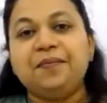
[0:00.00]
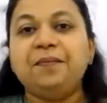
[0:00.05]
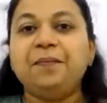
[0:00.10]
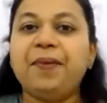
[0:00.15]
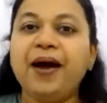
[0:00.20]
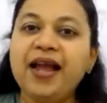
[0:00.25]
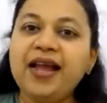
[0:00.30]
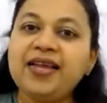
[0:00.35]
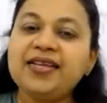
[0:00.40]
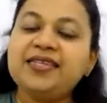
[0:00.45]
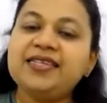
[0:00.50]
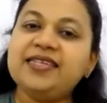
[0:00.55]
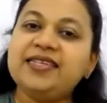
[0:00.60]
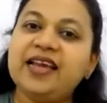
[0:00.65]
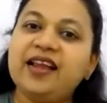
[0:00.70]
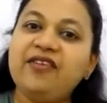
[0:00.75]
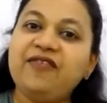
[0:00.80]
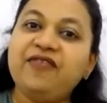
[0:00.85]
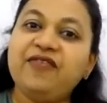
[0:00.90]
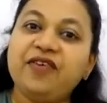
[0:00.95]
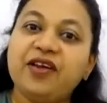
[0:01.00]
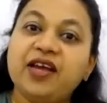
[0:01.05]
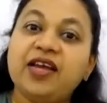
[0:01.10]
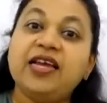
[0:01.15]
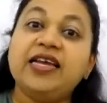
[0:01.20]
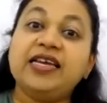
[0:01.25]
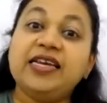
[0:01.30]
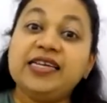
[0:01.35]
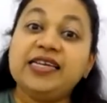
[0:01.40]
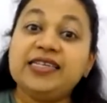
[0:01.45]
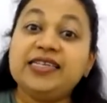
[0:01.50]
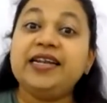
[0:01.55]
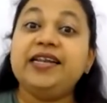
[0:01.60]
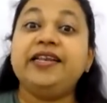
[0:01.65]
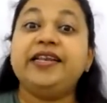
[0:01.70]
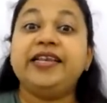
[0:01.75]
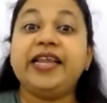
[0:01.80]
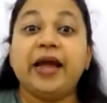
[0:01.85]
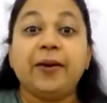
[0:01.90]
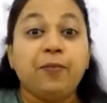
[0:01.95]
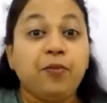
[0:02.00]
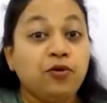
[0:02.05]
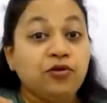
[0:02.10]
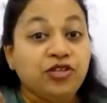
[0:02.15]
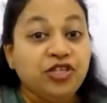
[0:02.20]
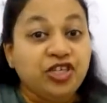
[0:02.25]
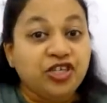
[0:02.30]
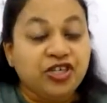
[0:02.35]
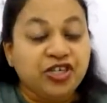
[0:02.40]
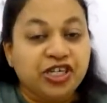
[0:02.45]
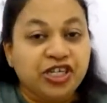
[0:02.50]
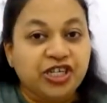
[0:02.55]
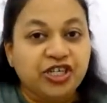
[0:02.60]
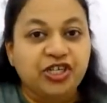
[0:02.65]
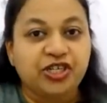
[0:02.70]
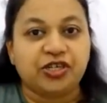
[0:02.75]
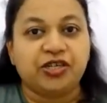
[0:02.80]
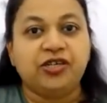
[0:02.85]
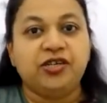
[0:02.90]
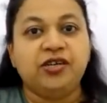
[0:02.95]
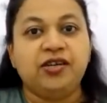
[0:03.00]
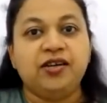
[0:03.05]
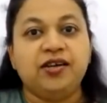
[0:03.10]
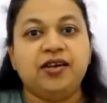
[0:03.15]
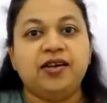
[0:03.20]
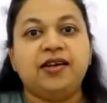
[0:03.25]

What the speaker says: by itself is a demonstration